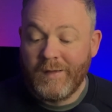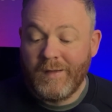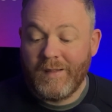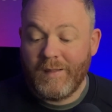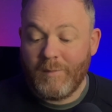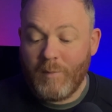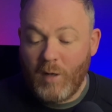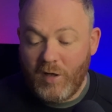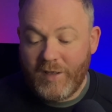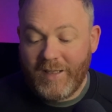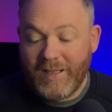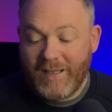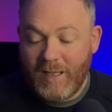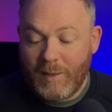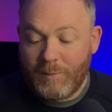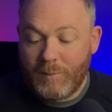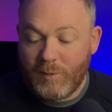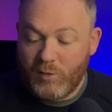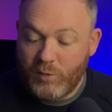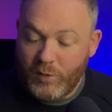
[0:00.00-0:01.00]
The market
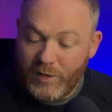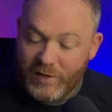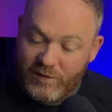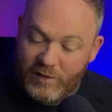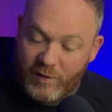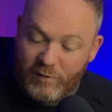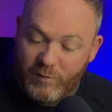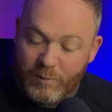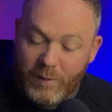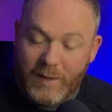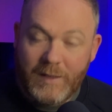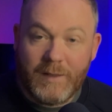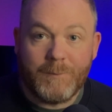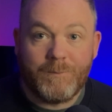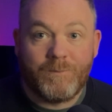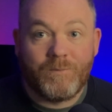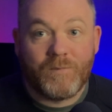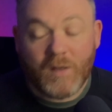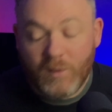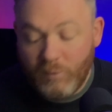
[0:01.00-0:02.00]
cap is 27 billion,
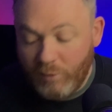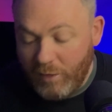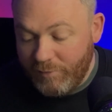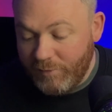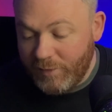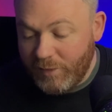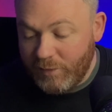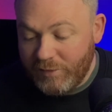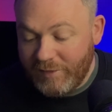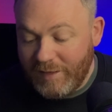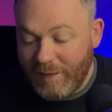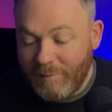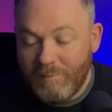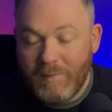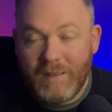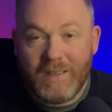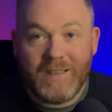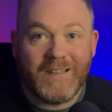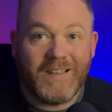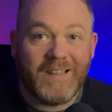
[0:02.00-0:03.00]
revenue is 10
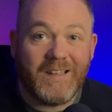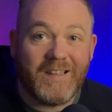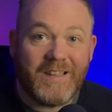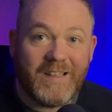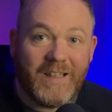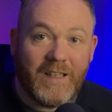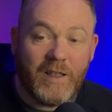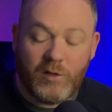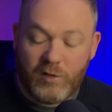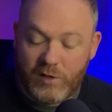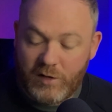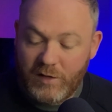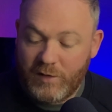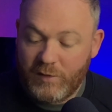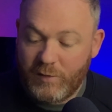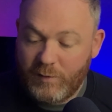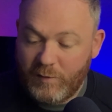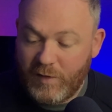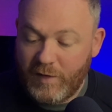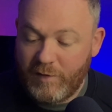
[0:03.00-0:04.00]
billion, and the yield
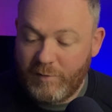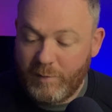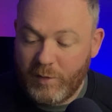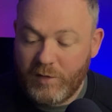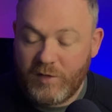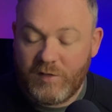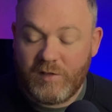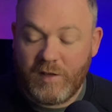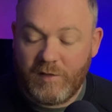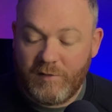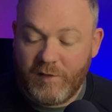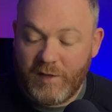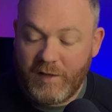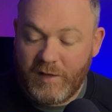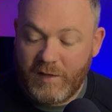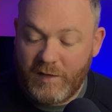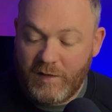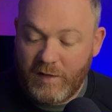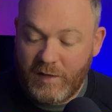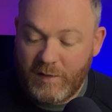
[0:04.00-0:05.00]
is
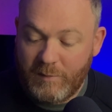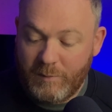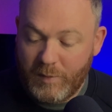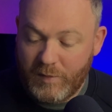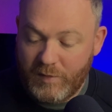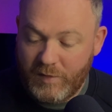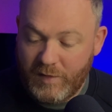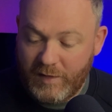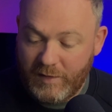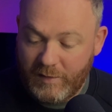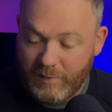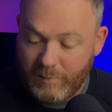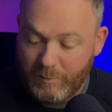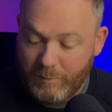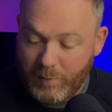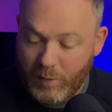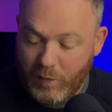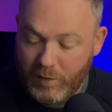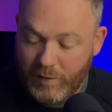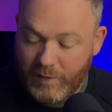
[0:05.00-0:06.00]
5.79%.
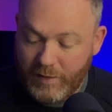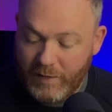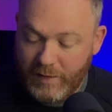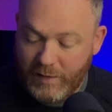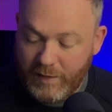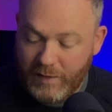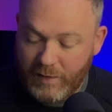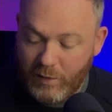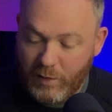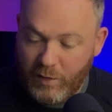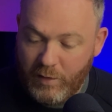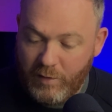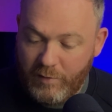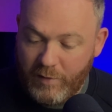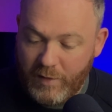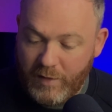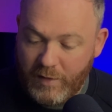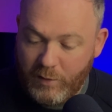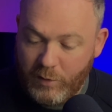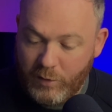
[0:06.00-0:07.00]
But
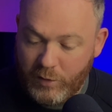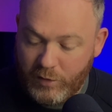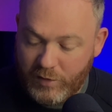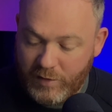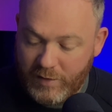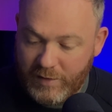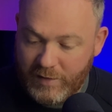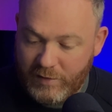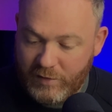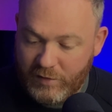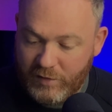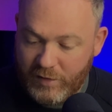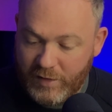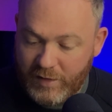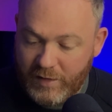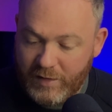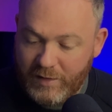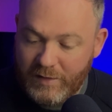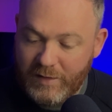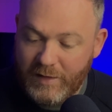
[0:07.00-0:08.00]
over the course of the last
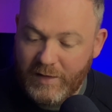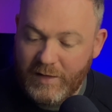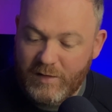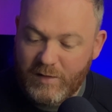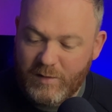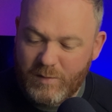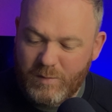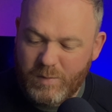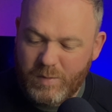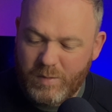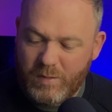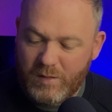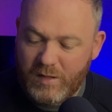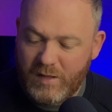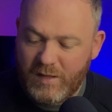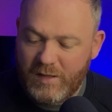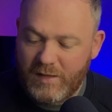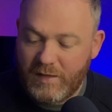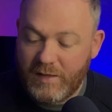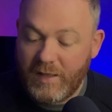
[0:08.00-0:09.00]
year, it's
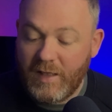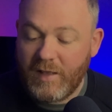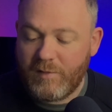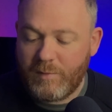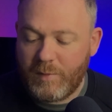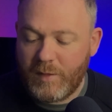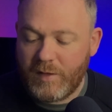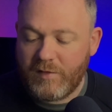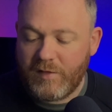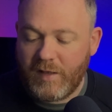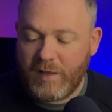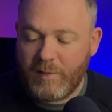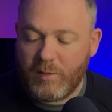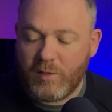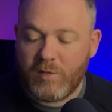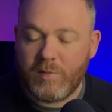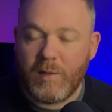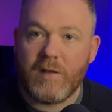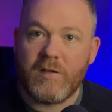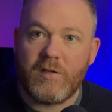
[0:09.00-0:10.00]
pretty stable.
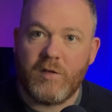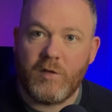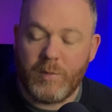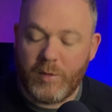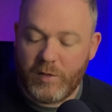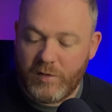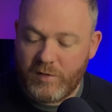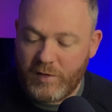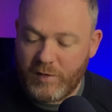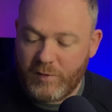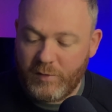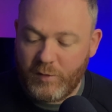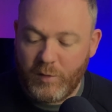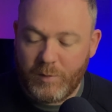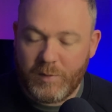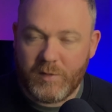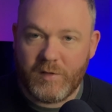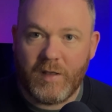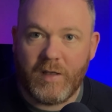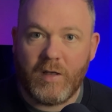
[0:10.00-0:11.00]
It's about
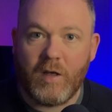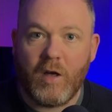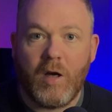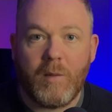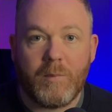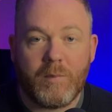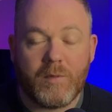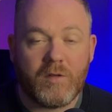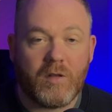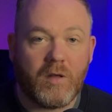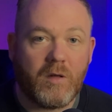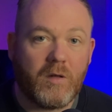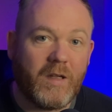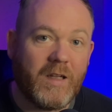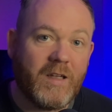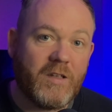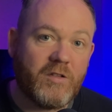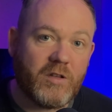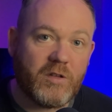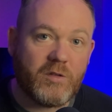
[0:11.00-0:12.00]
2.64% up. So
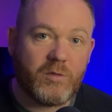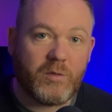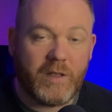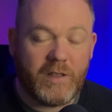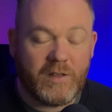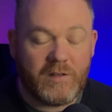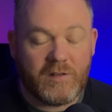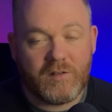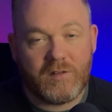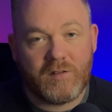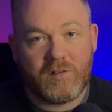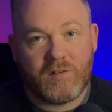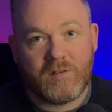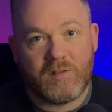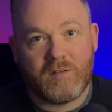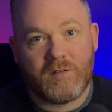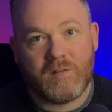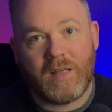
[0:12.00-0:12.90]
interest rates,